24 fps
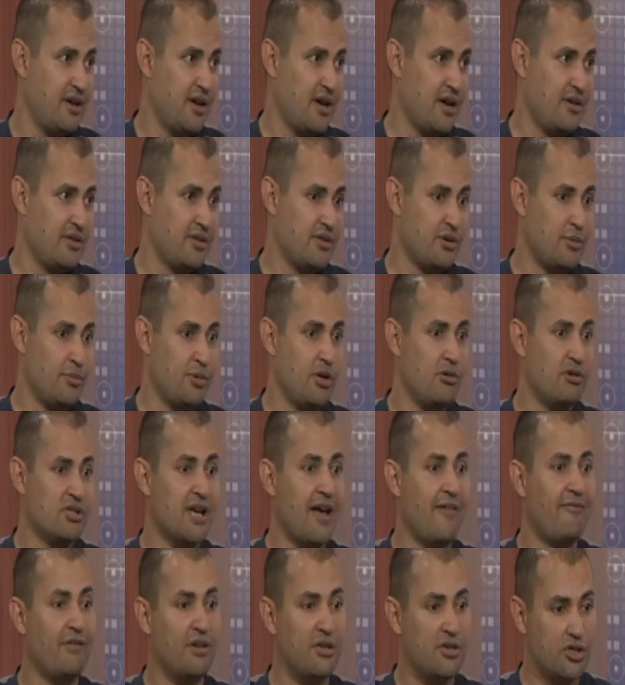So because I
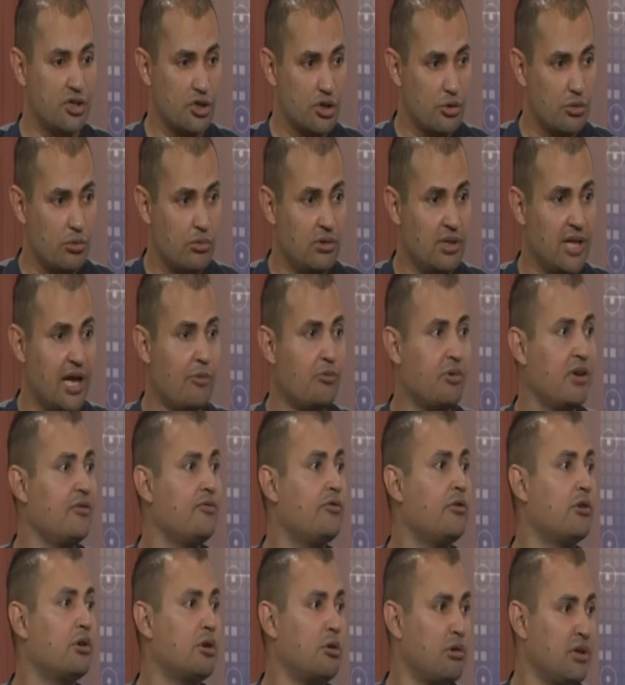finished school, I went
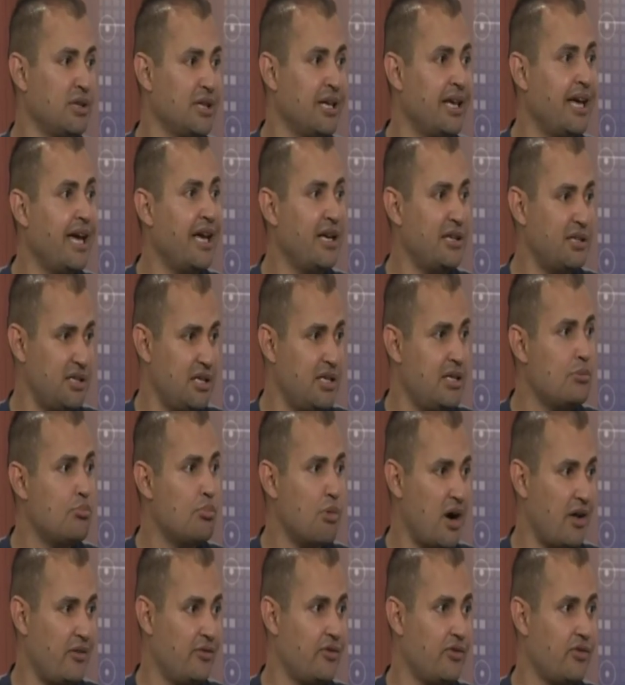for only 18
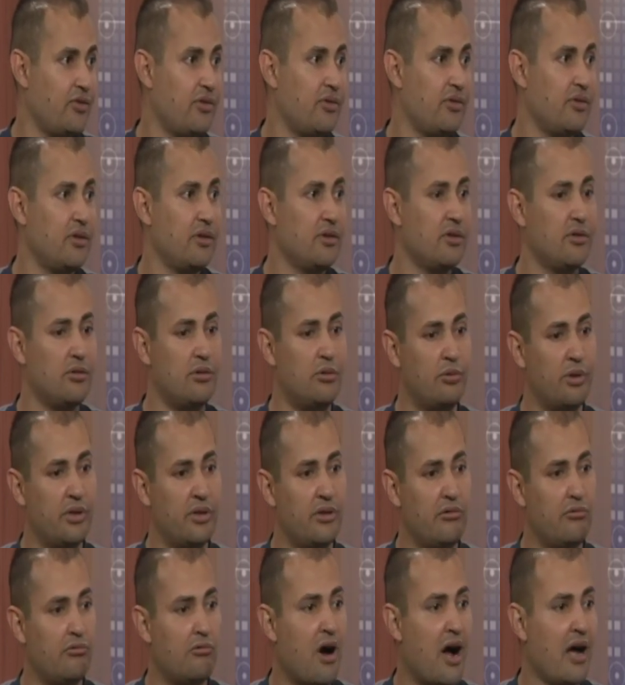months with the
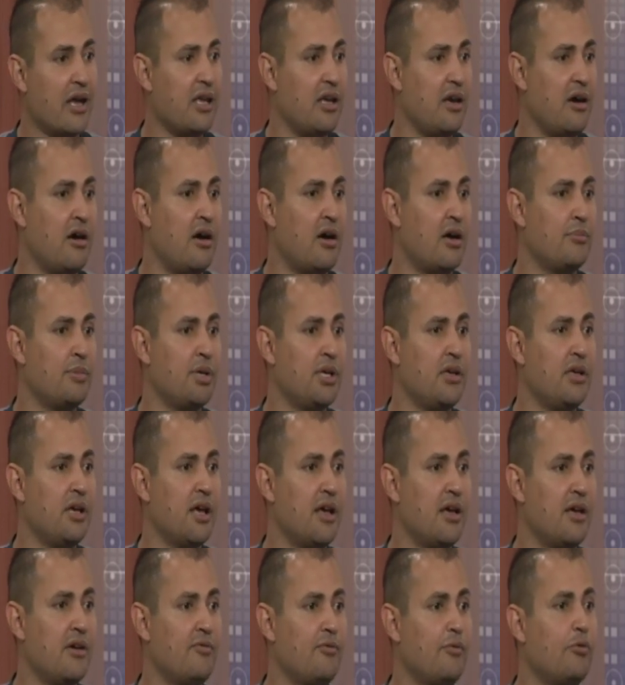Iraqi army.
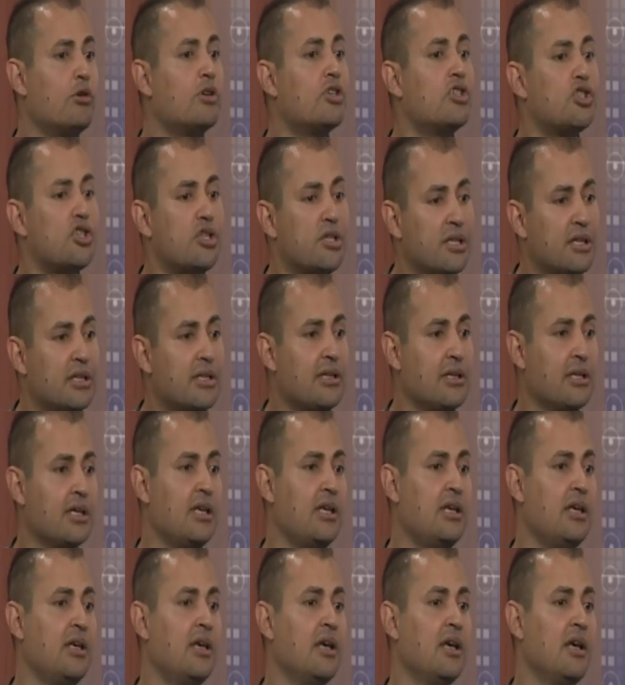
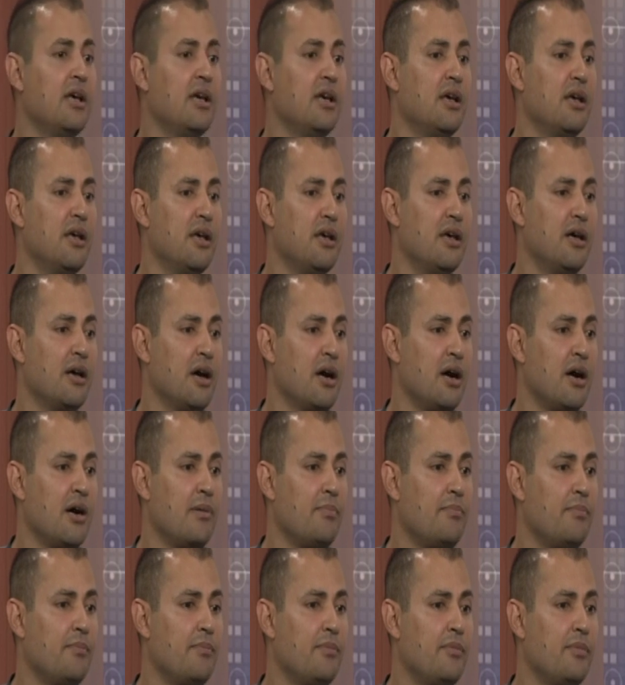Fortunately, at
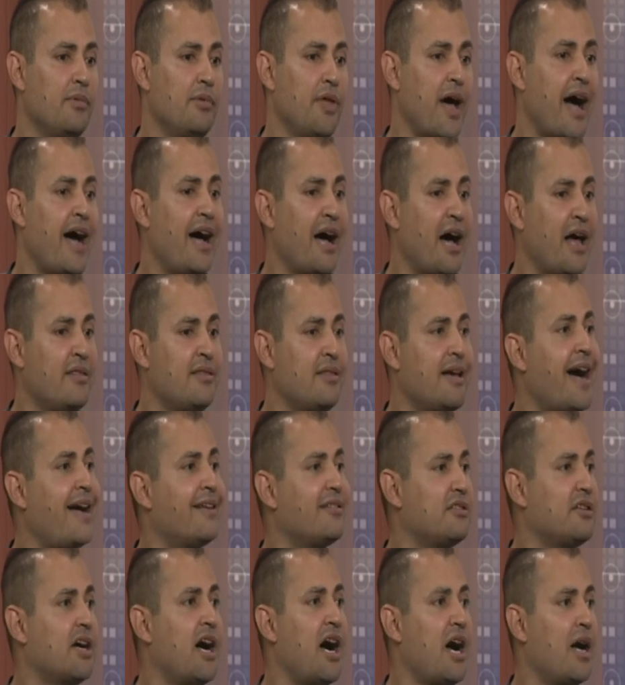that
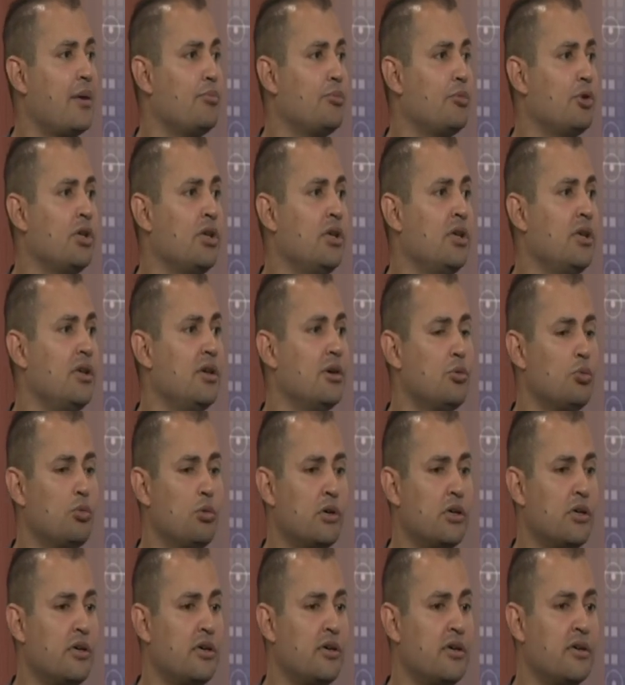time, we
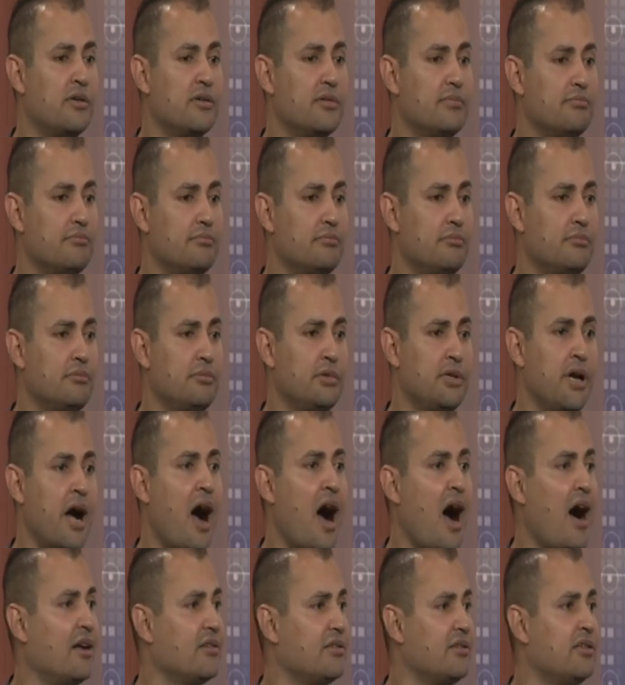were
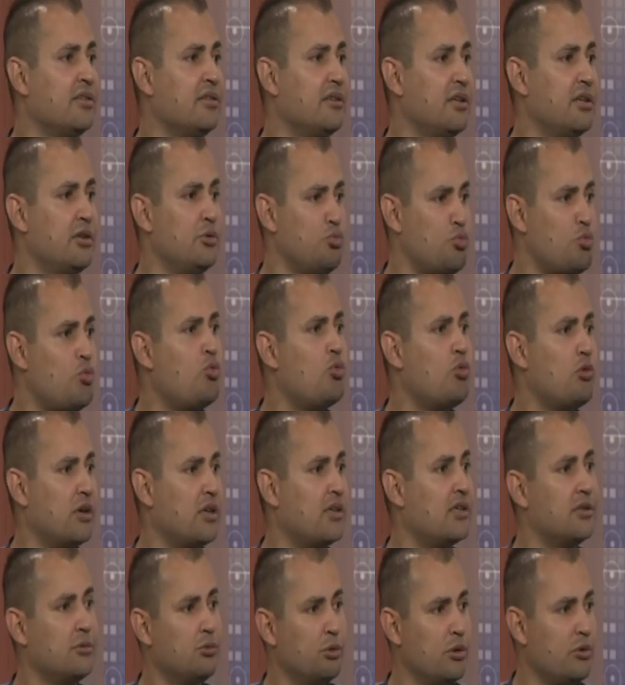not in
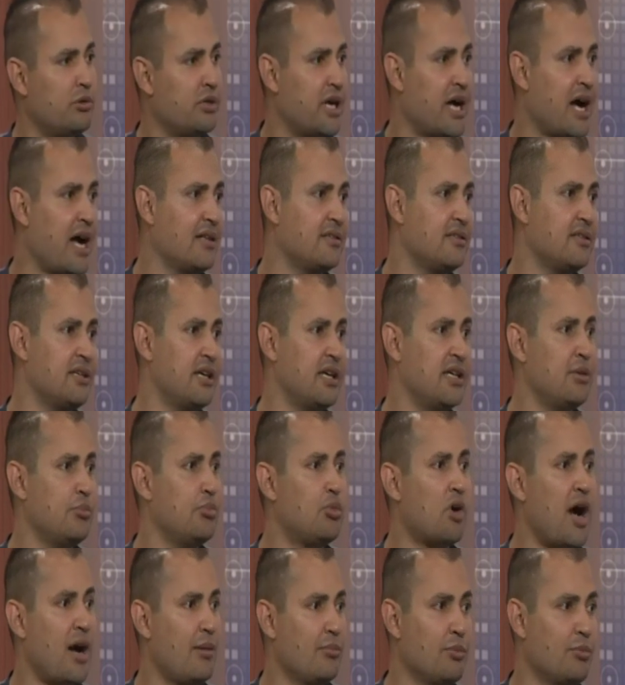war. We were not in any
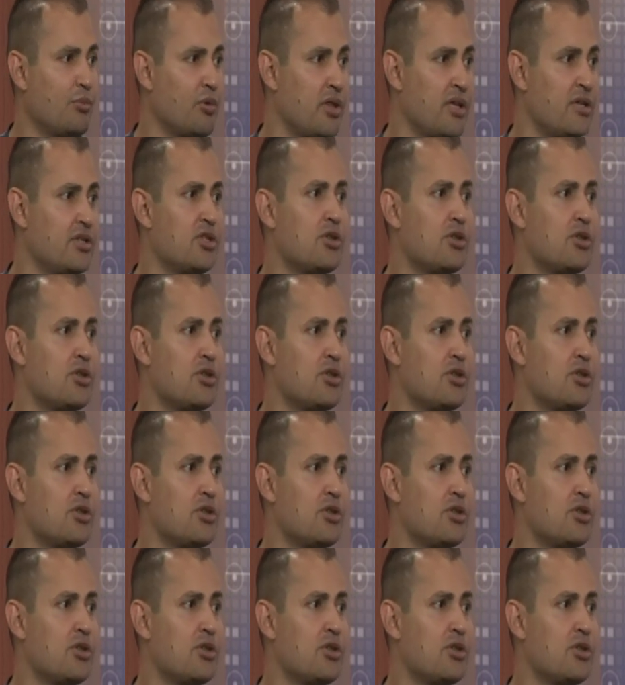problem with it.